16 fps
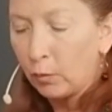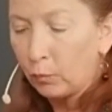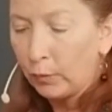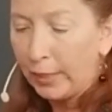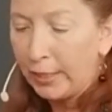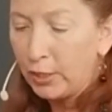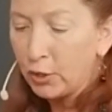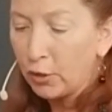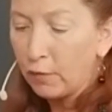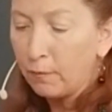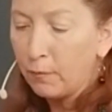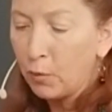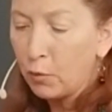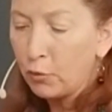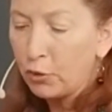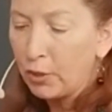range of
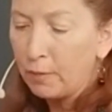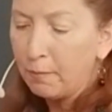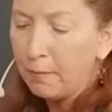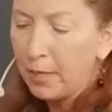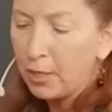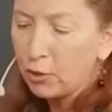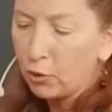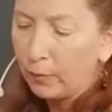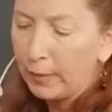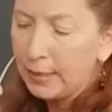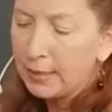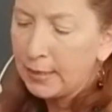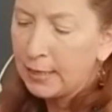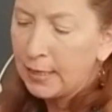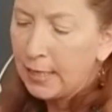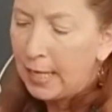motion
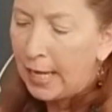measurement.